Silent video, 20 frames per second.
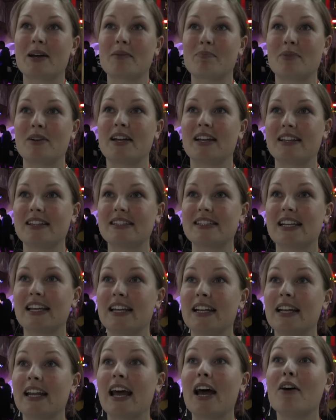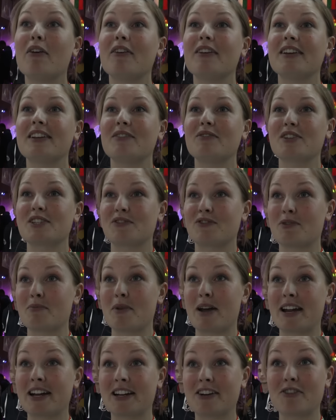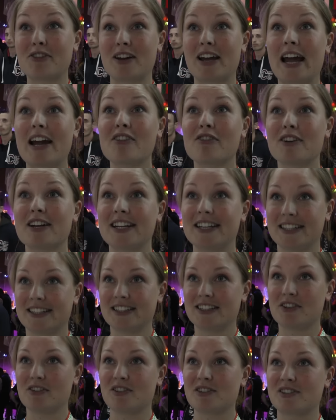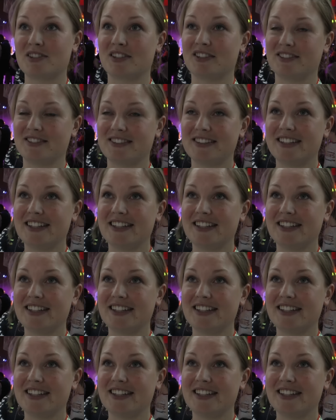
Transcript: opponent, and now it was from Hungary also.